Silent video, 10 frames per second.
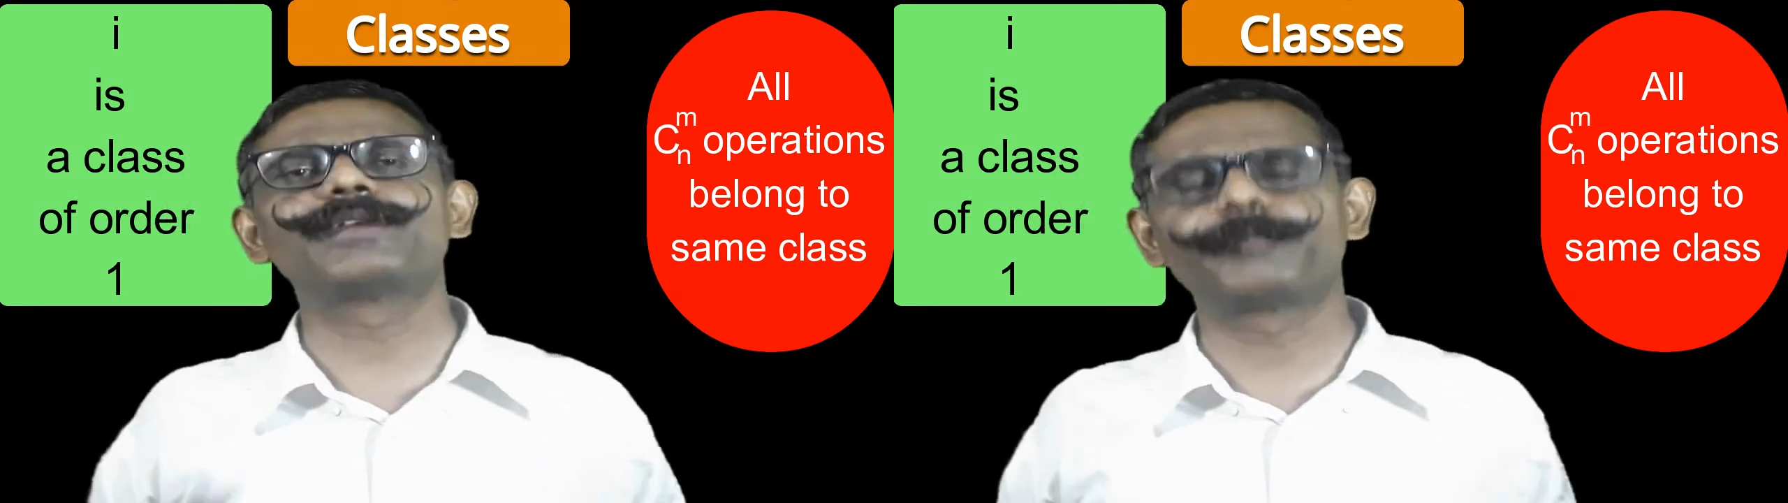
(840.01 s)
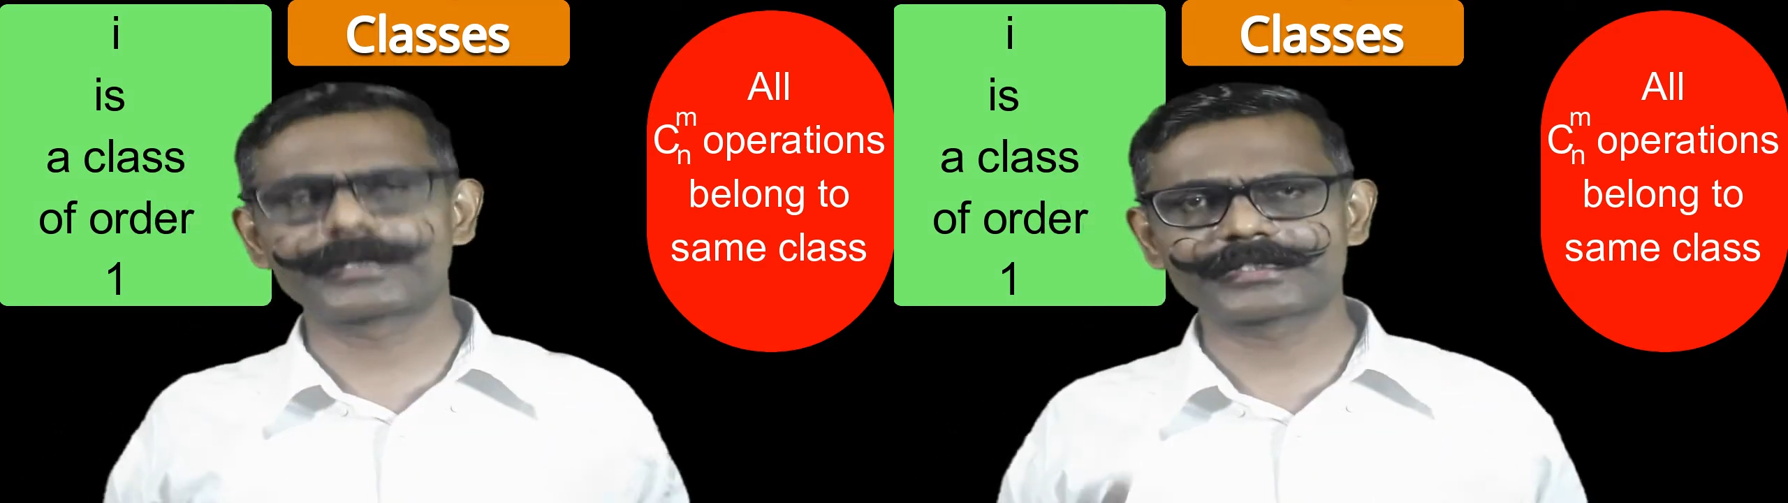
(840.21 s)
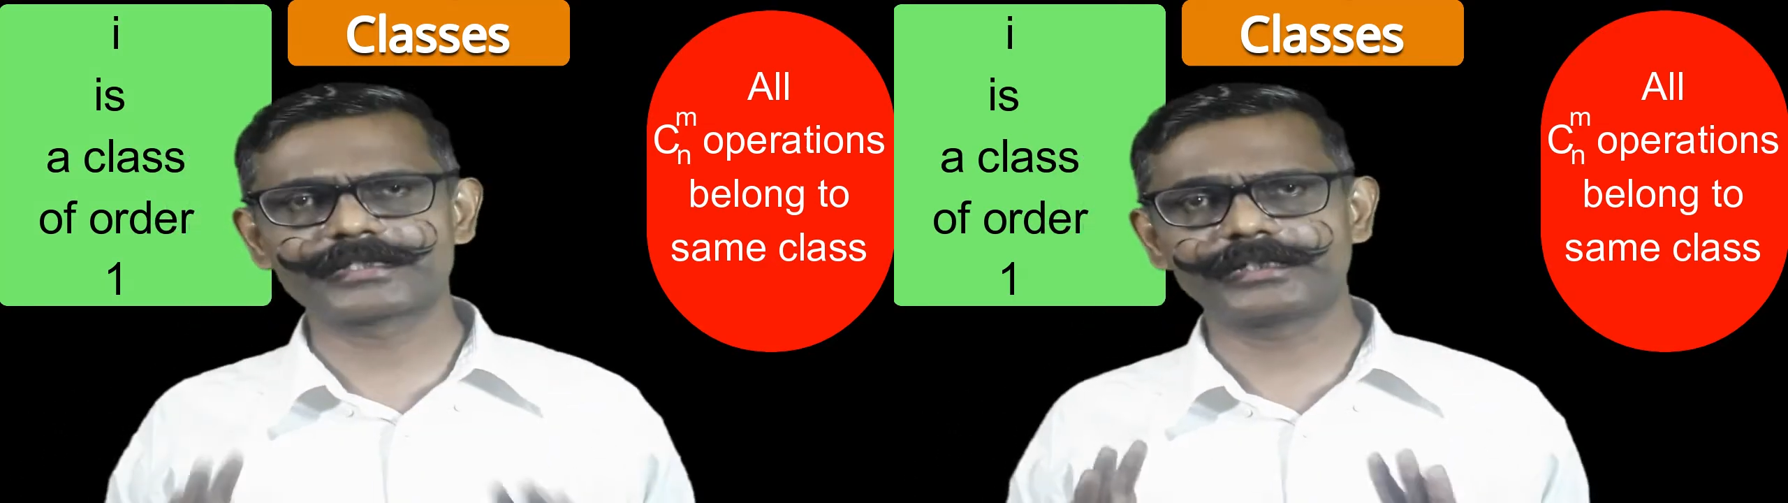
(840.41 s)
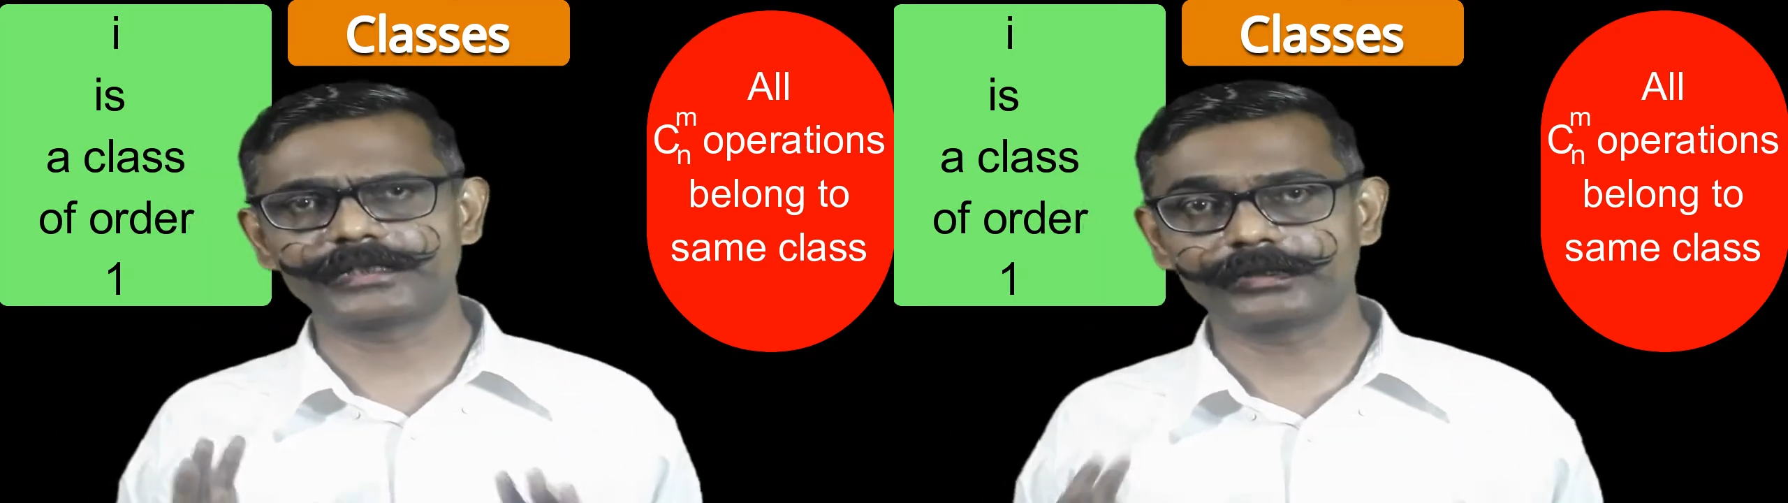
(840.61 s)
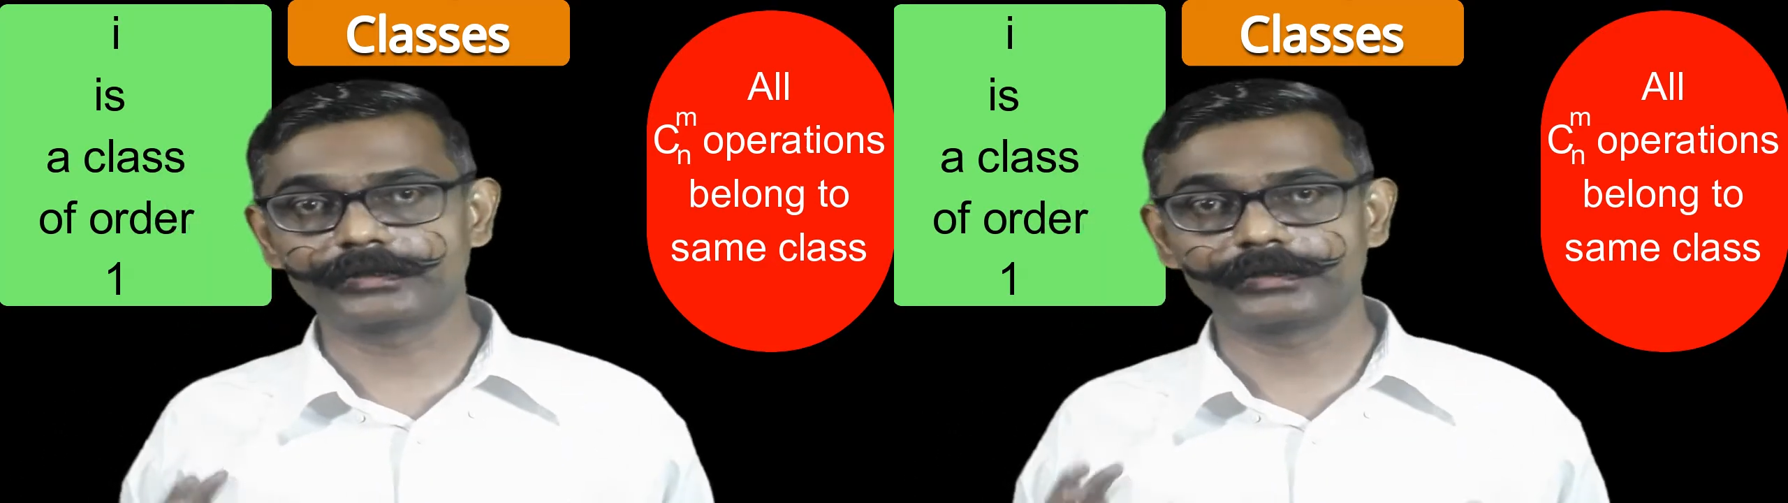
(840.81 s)

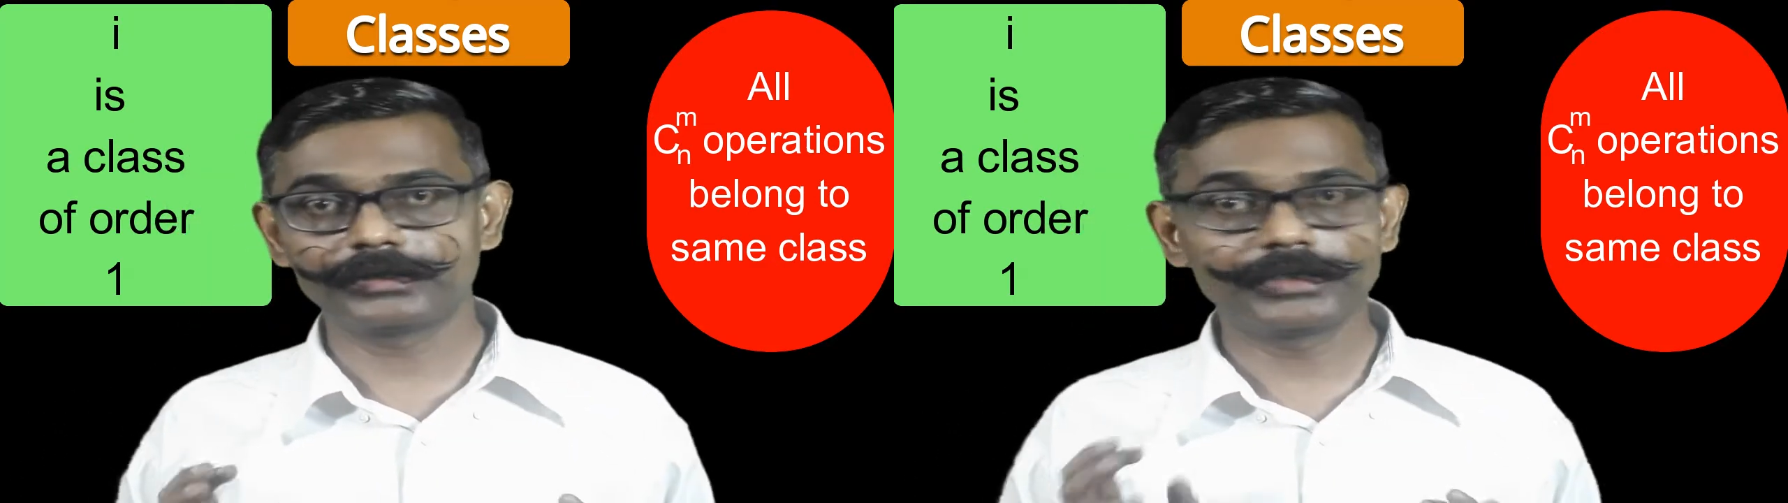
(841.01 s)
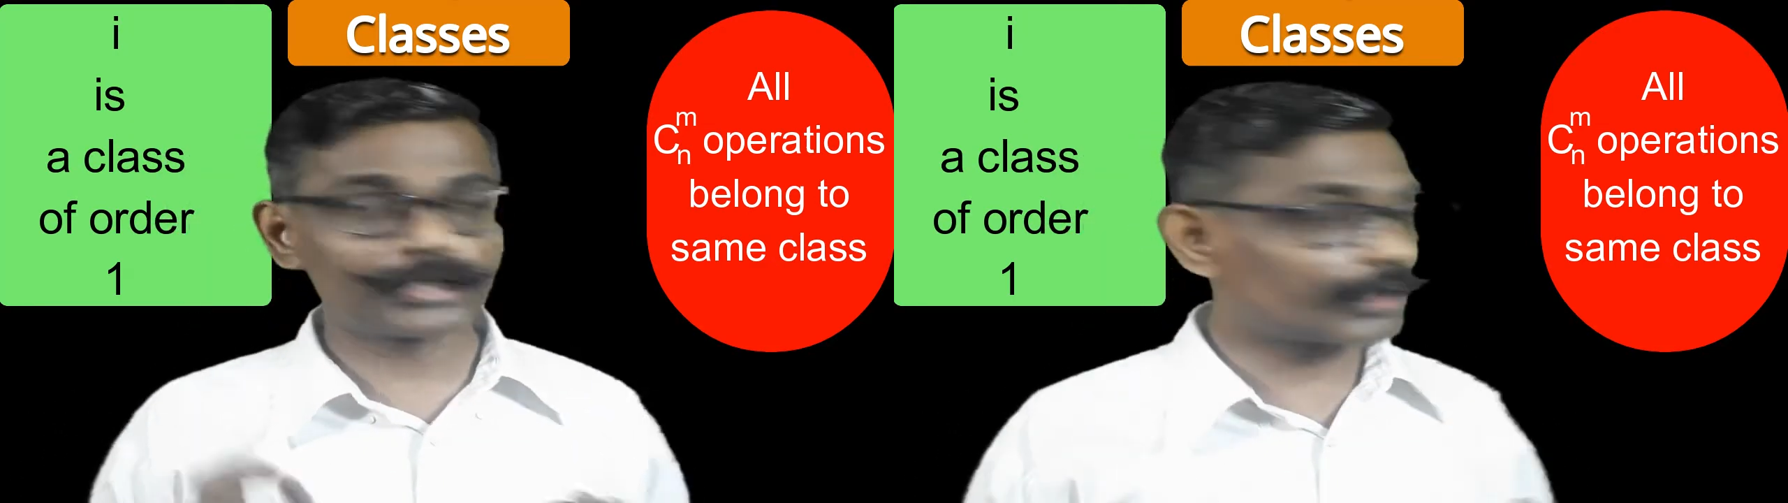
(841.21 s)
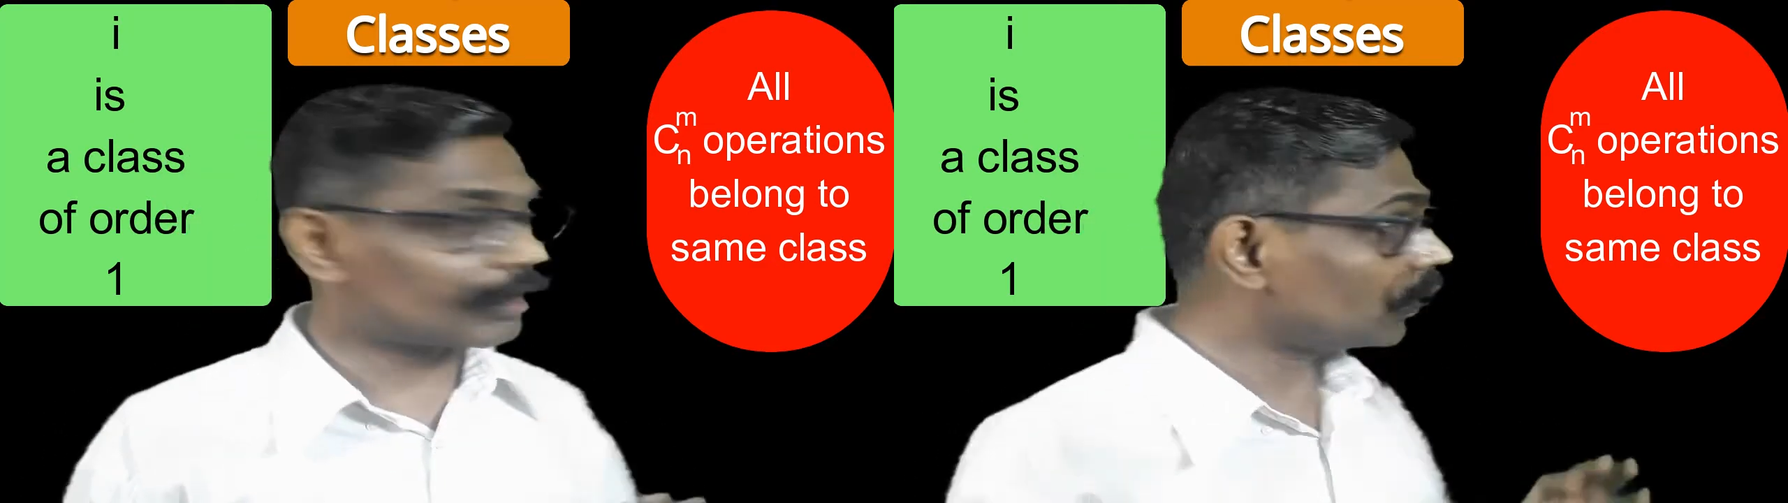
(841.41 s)
representing. Here